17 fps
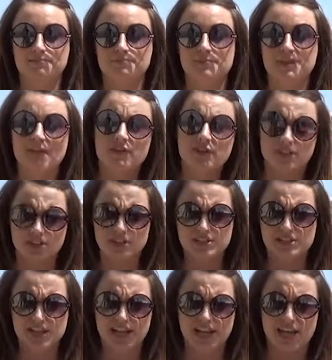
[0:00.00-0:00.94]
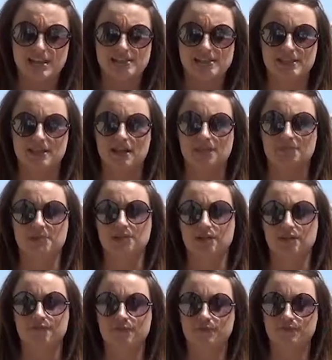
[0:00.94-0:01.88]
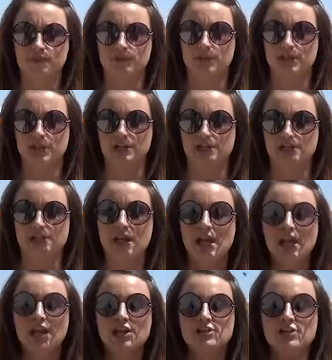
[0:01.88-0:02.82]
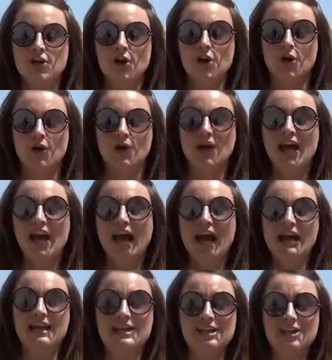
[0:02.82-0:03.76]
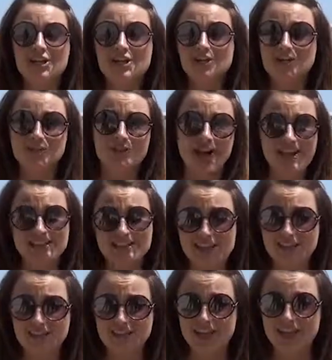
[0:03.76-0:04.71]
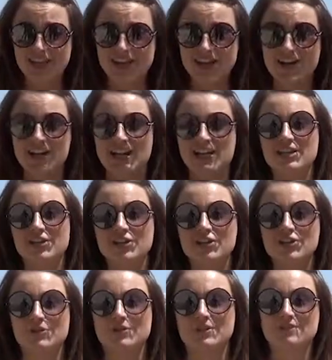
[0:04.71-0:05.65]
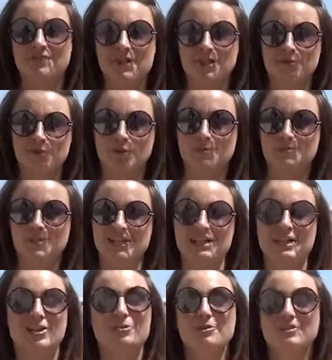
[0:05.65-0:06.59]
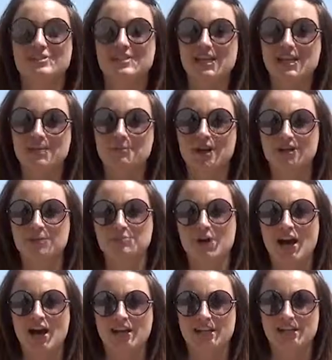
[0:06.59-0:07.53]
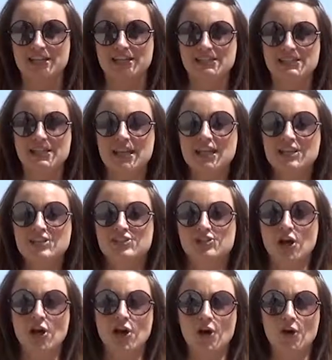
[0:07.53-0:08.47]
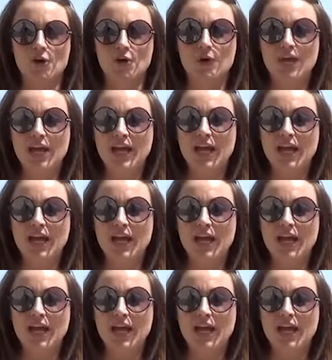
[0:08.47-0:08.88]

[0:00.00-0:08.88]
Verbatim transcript: seven years, I guess, and then I've been here for a few years. So I hear you guys out there and I hear you in the fitting rooms and I hear what you're saying about your bodies. So